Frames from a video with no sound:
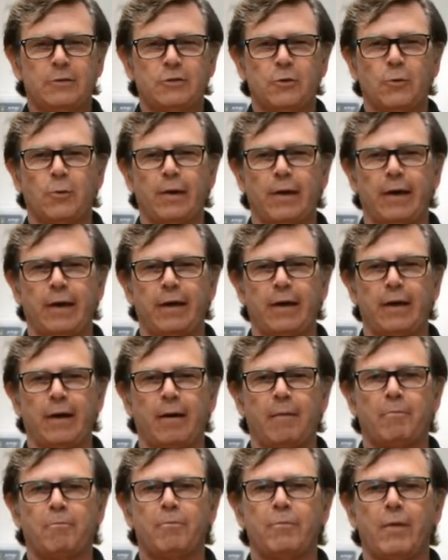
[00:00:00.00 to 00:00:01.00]
doing
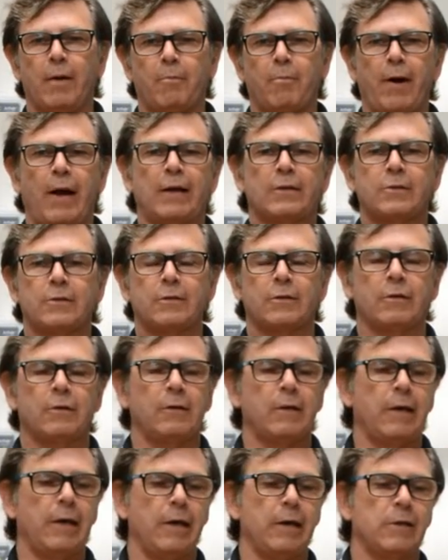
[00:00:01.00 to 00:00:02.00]
the
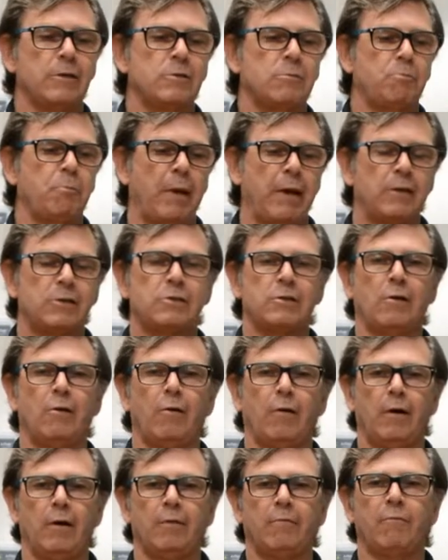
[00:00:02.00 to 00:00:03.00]
practical is based
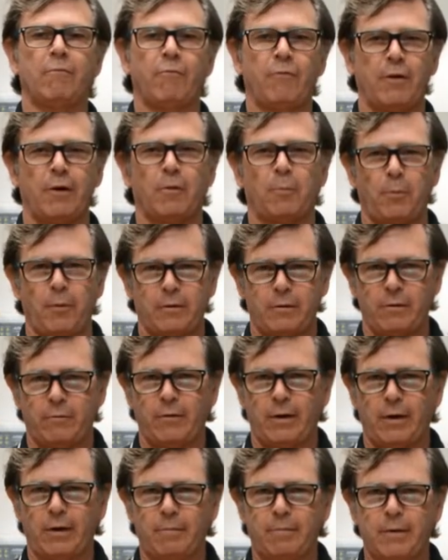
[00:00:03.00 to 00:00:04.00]
on fingerprint
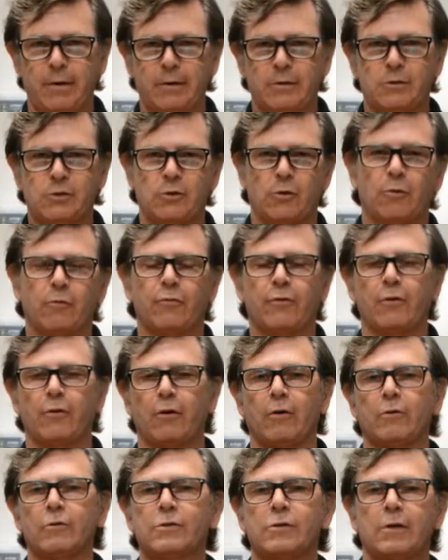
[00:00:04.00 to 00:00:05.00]
development. So for
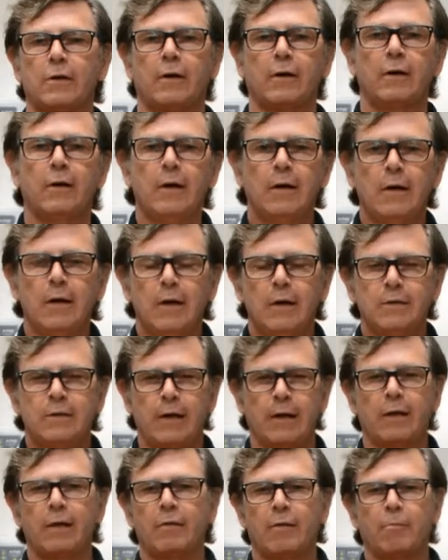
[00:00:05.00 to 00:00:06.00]
those that are
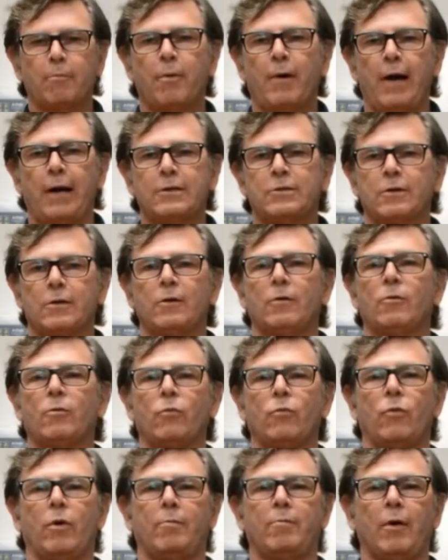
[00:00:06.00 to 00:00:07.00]
taking the
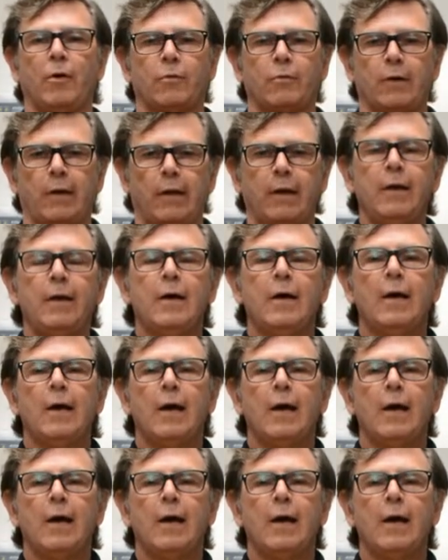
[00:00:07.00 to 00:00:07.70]
practical remotely,